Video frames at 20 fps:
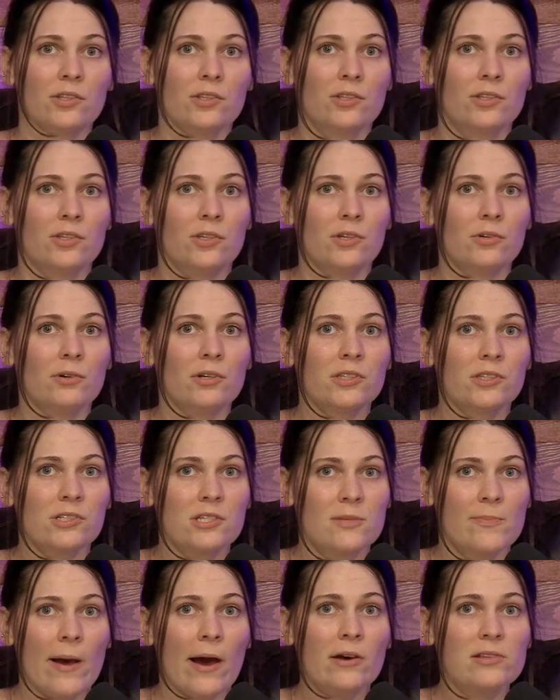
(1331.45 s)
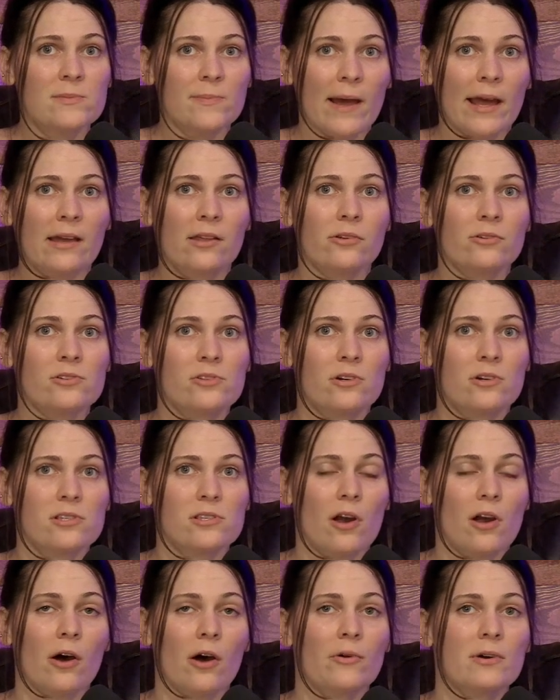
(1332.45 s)
you and your spouse behind closed doors
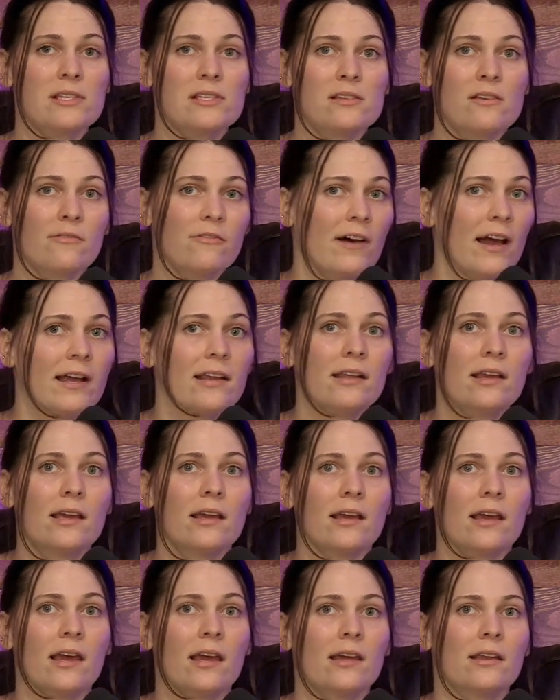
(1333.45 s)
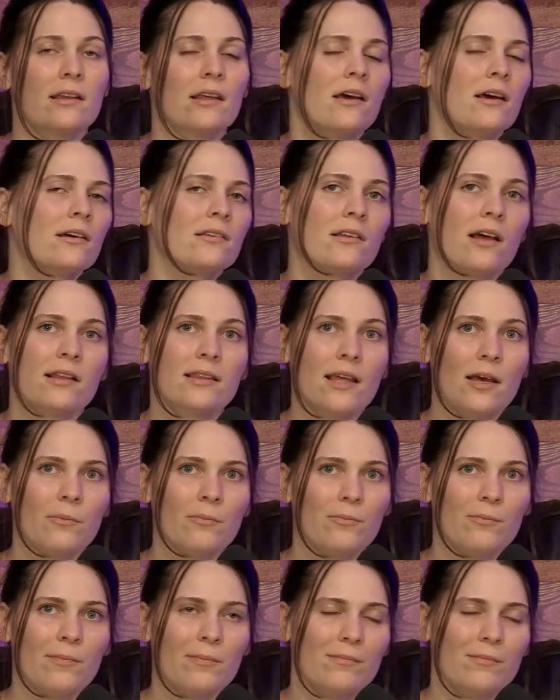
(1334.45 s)
are always fighting, and not that